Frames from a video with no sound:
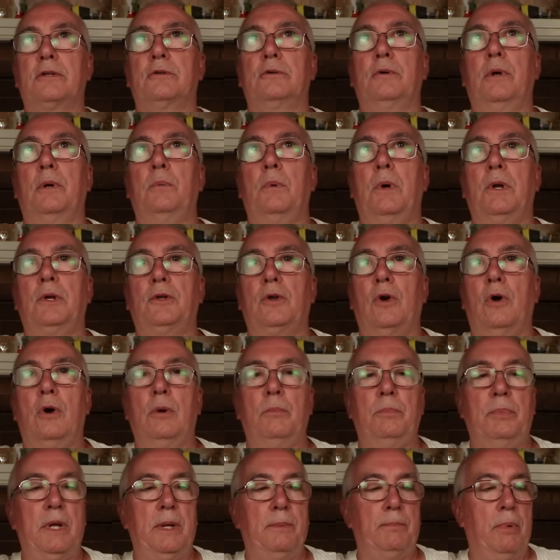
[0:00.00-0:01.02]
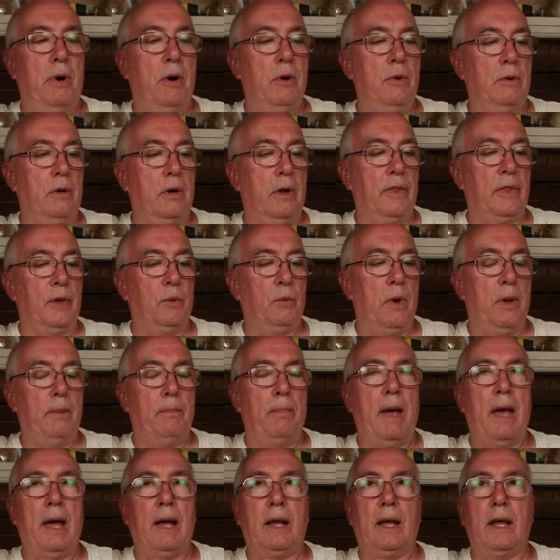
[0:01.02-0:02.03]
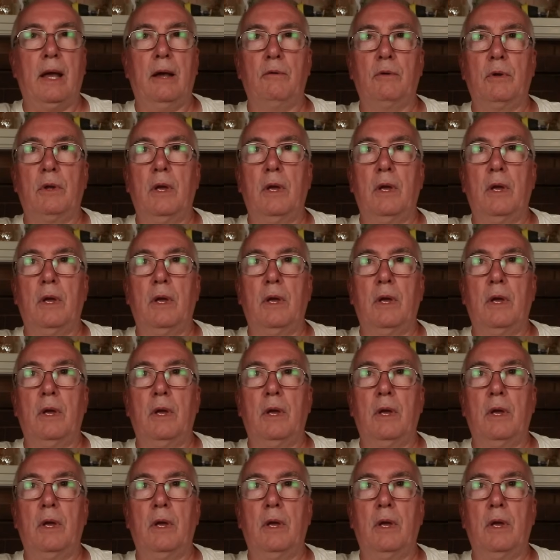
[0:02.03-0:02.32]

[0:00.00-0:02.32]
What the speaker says: so I went to Home Depot, and on the way back